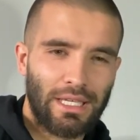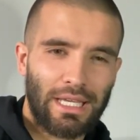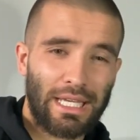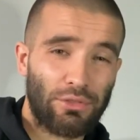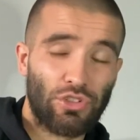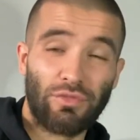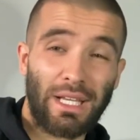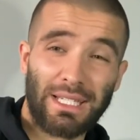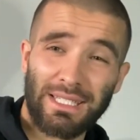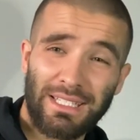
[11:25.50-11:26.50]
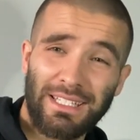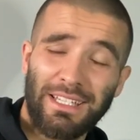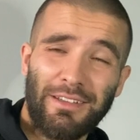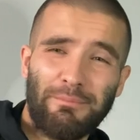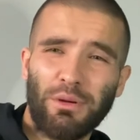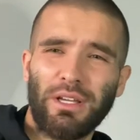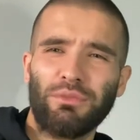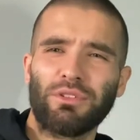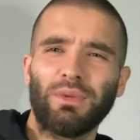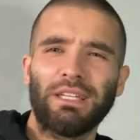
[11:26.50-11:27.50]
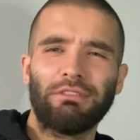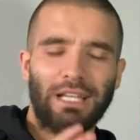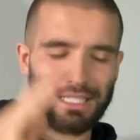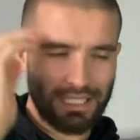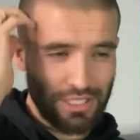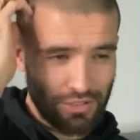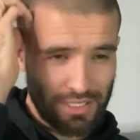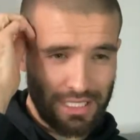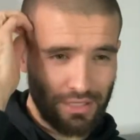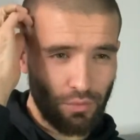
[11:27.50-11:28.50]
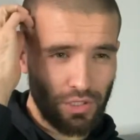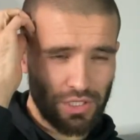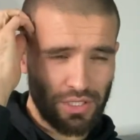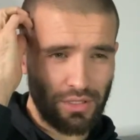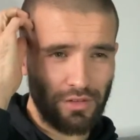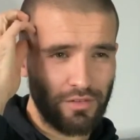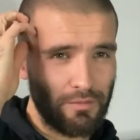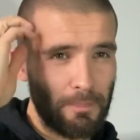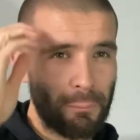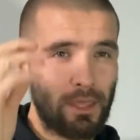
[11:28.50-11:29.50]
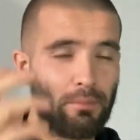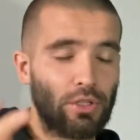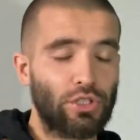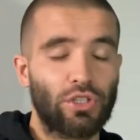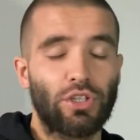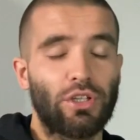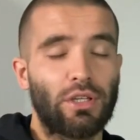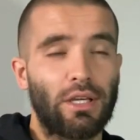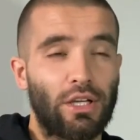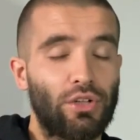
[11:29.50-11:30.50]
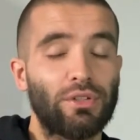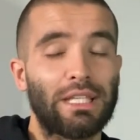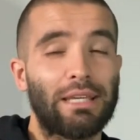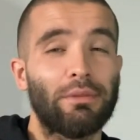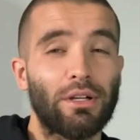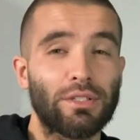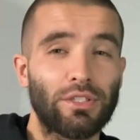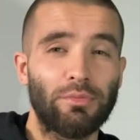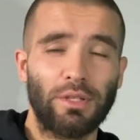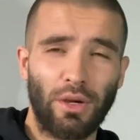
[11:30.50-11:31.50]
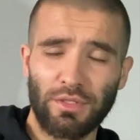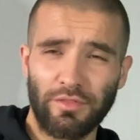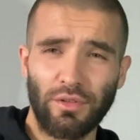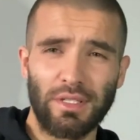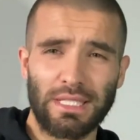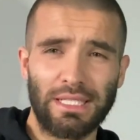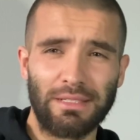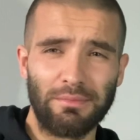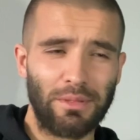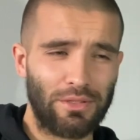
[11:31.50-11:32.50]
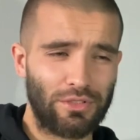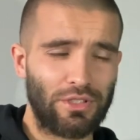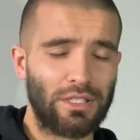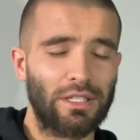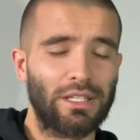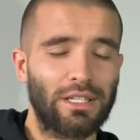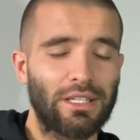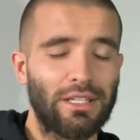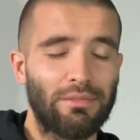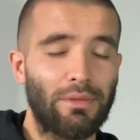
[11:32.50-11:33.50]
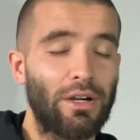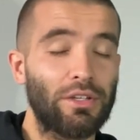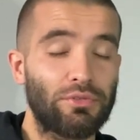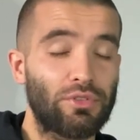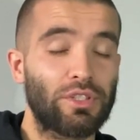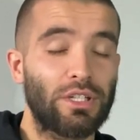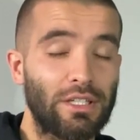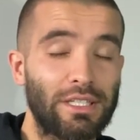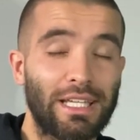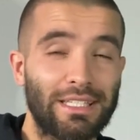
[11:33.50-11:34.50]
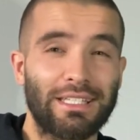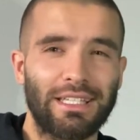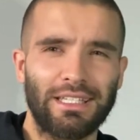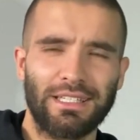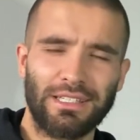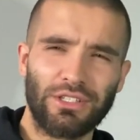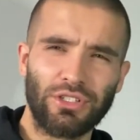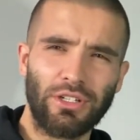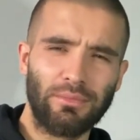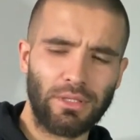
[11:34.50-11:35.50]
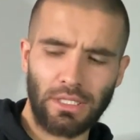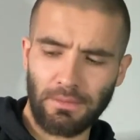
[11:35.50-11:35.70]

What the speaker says: and I was just relaxing. But it was a weird relaxing because I'd sit and watch stuff, but I couldn't keep my eyes open. I wasn't falling asleep, but I was just like, my eyes were just tired, they'd stay shut. But